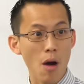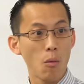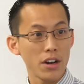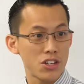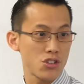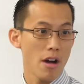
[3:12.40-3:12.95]
I
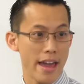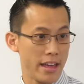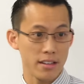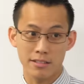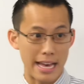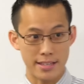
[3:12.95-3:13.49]
want to try
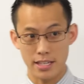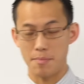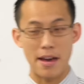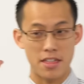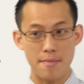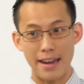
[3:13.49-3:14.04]
and classic
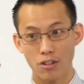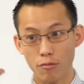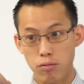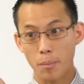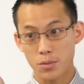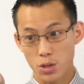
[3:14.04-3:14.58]
mathematical
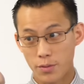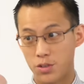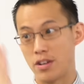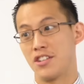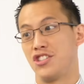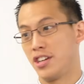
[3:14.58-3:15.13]
problem solving
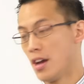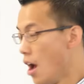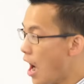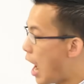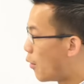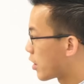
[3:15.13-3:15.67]
strategy.
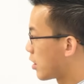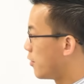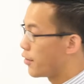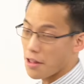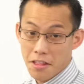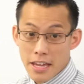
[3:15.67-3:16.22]
I want to
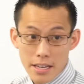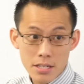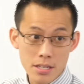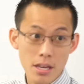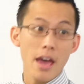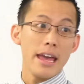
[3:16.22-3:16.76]
convert
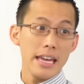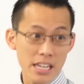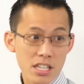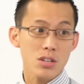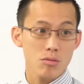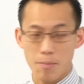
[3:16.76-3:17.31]
this
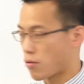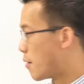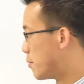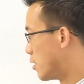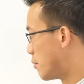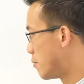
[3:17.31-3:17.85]
into a
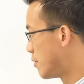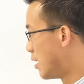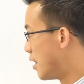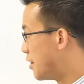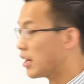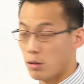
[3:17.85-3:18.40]
problem
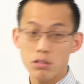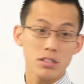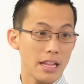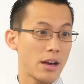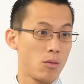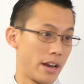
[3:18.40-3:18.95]
that looks
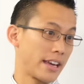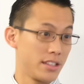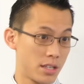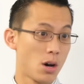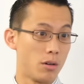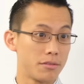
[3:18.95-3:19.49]
like one I can
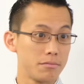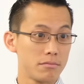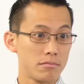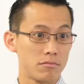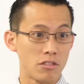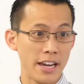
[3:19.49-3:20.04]
solve.
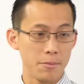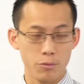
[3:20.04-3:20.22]
Right?